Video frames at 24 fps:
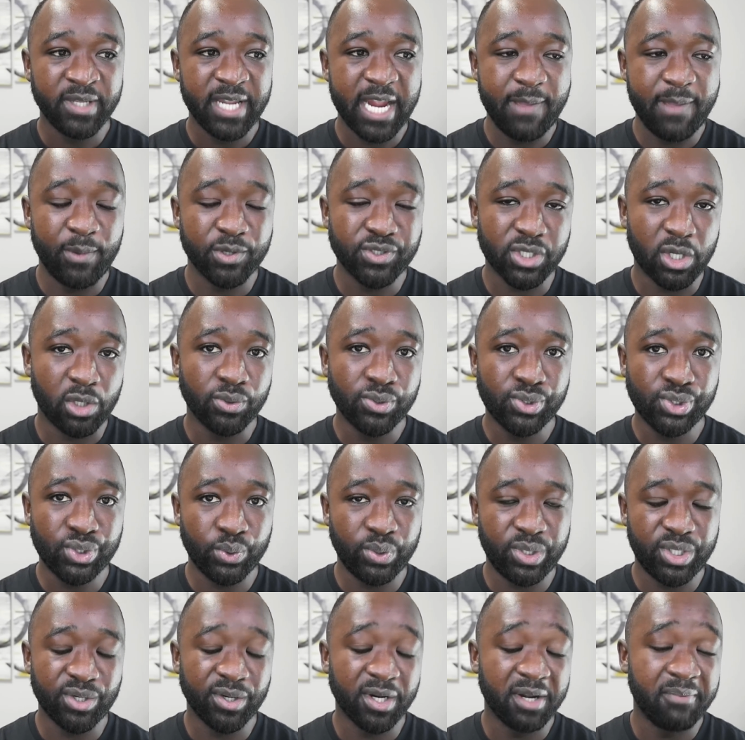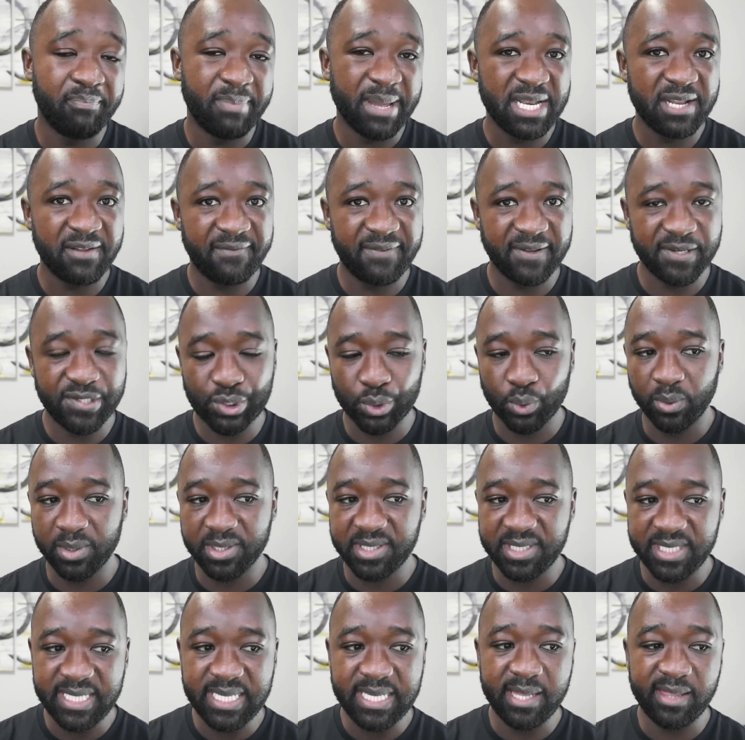And there's also here a benefit
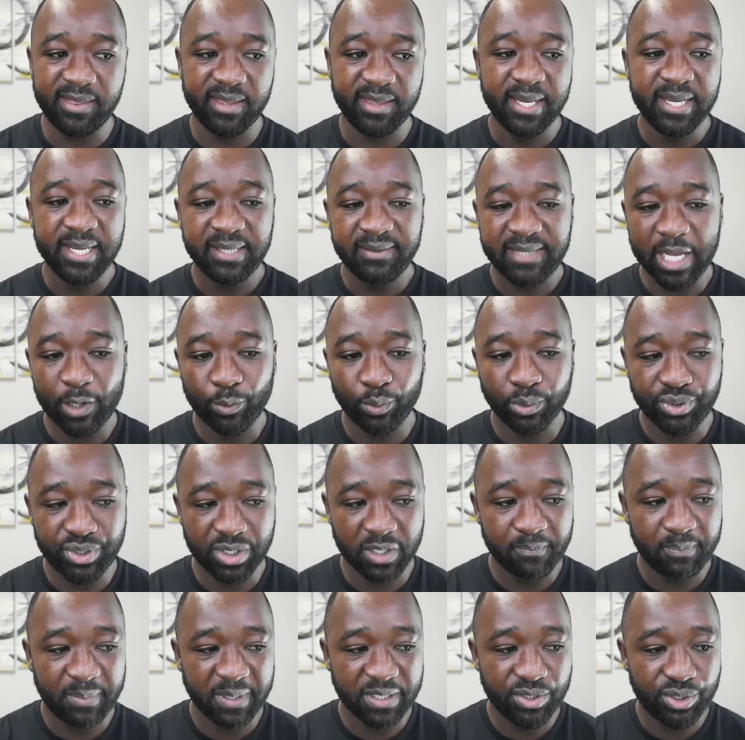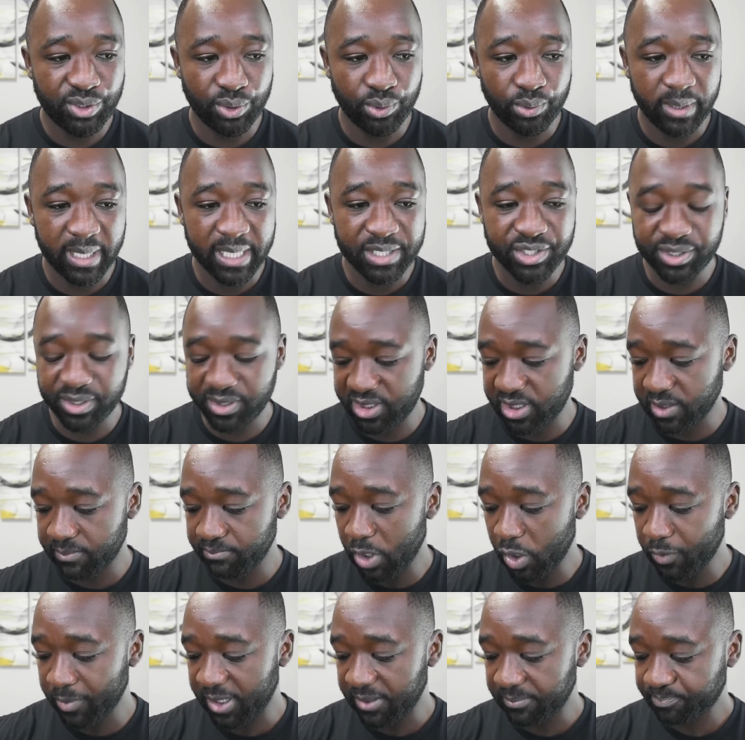towards ETH that we'll jump into in just a
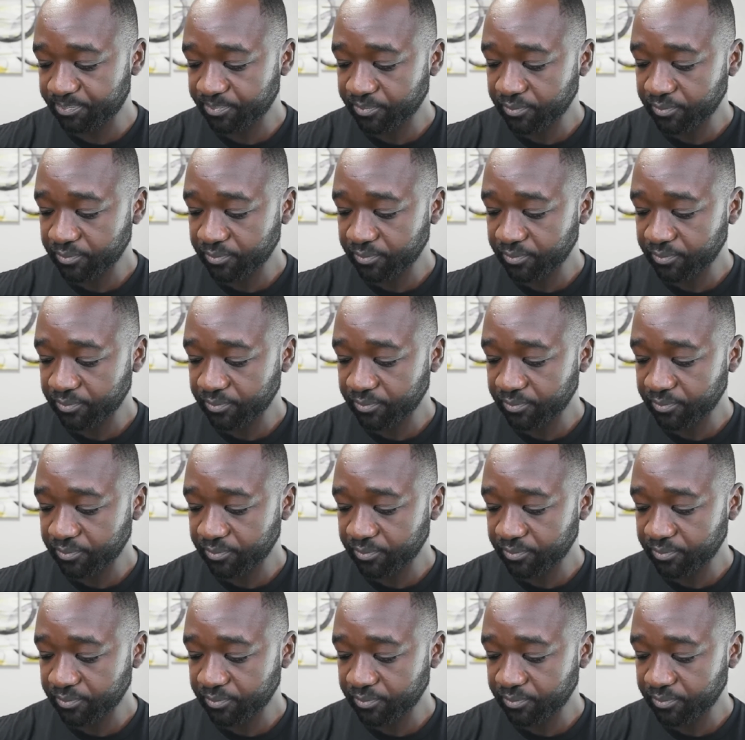moment.